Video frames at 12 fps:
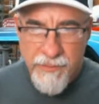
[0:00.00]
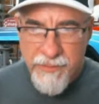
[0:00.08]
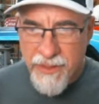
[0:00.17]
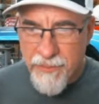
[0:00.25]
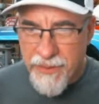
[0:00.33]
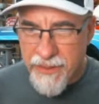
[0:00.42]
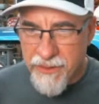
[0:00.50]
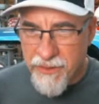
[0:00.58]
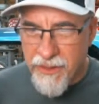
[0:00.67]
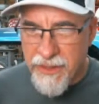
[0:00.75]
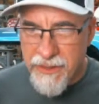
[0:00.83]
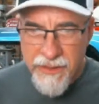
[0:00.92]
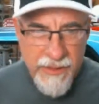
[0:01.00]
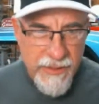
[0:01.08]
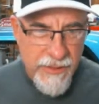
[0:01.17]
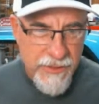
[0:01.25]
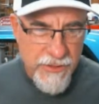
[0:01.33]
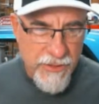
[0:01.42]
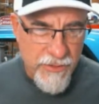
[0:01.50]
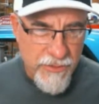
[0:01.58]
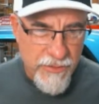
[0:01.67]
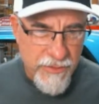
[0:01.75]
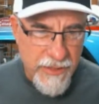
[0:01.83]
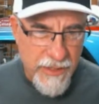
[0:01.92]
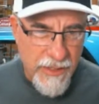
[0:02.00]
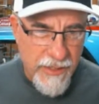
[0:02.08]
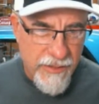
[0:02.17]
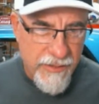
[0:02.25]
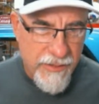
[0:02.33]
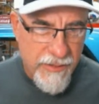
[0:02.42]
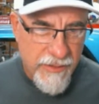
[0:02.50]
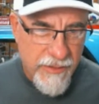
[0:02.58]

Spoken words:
Let me get back. All right. So Terry,